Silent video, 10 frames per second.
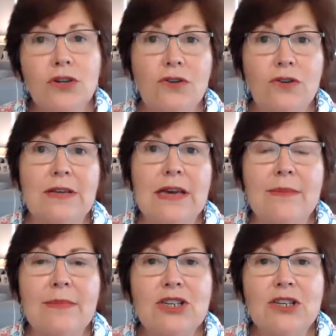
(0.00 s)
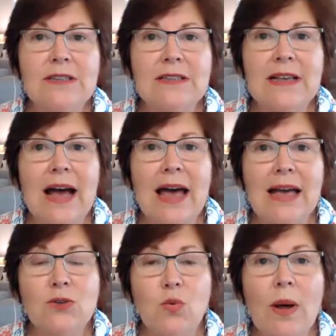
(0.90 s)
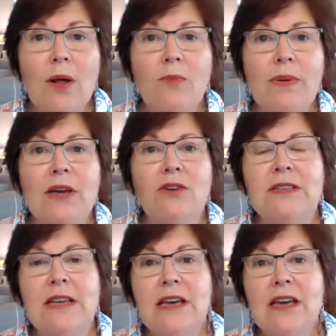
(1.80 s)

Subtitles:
using images as well, because